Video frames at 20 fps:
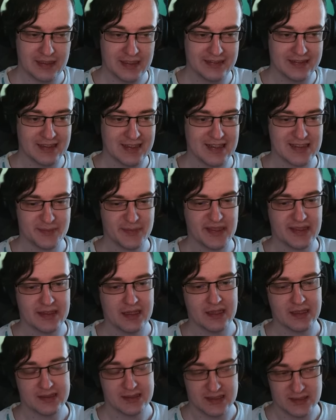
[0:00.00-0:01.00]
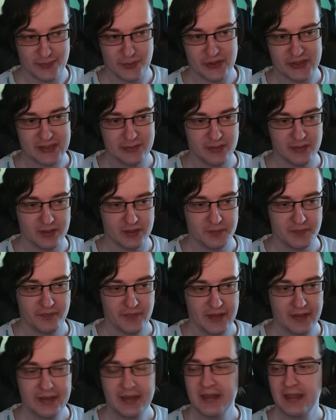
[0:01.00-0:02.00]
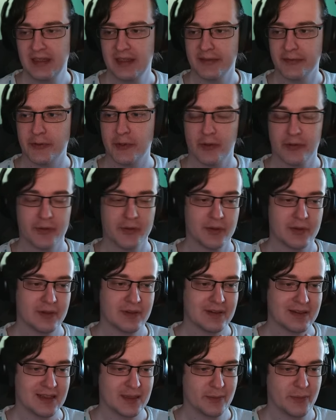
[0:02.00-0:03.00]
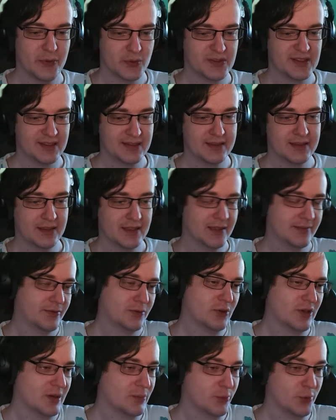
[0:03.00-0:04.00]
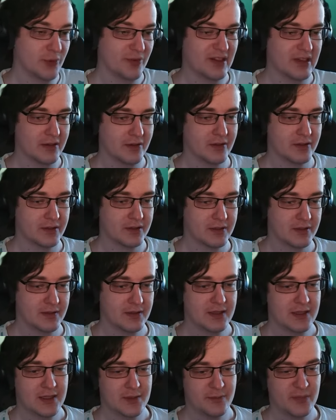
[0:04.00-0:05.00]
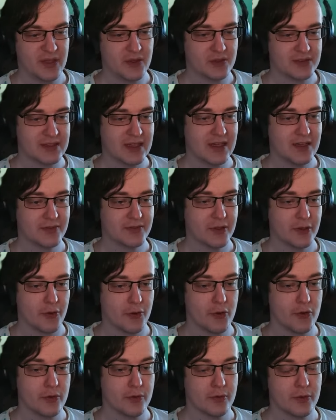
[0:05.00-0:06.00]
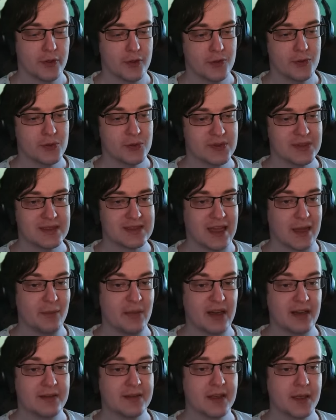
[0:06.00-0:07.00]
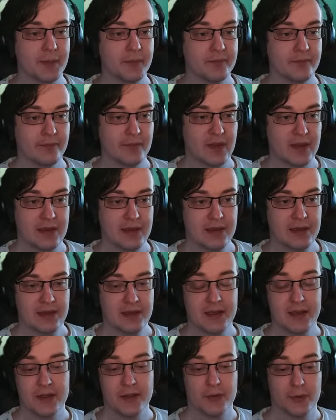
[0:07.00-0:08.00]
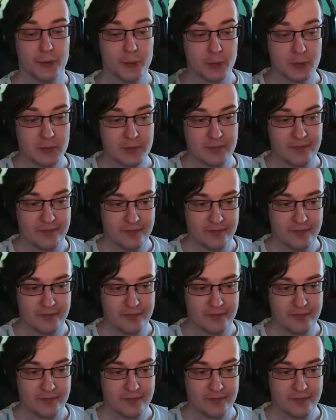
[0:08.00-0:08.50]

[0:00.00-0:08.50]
hitting as many targets as possible. Don't keep using it if you are moving a lot, because after you use this ability, you